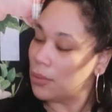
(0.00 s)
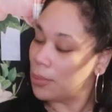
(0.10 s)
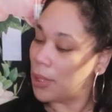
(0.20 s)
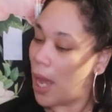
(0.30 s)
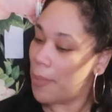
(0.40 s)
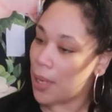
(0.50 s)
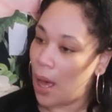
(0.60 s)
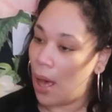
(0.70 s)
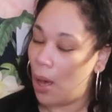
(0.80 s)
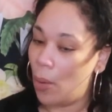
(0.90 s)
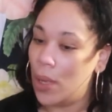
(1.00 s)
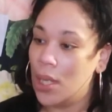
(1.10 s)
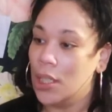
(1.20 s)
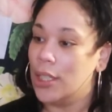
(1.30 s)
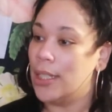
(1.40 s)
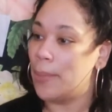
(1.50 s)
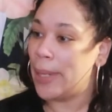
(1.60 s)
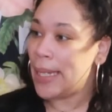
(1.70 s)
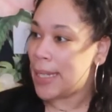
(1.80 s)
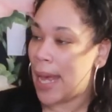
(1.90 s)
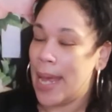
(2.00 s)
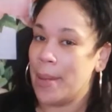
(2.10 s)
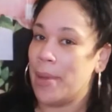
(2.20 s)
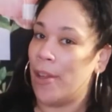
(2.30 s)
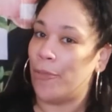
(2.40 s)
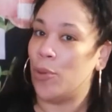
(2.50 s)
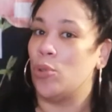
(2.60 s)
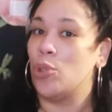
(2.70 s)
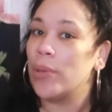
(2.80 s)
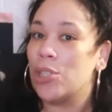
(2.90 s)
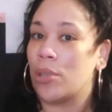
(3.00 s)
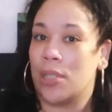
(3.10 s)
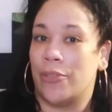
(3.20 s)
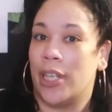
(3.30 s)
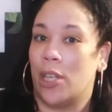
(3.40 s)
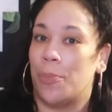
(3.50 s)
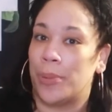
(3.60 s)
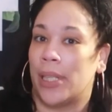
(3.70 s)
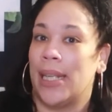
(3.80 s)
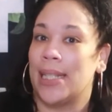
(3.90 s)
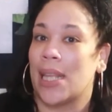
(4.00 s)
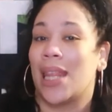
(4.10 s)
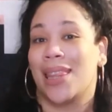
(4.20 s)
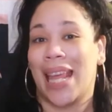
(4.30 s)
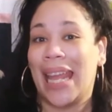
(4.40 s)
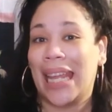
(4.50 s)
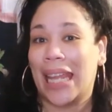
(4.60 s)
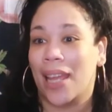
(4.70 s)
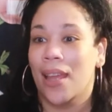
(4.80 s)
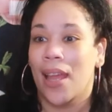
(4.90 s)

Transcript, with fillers: some time to go. In the meantime, if you do enjoy this video, please like.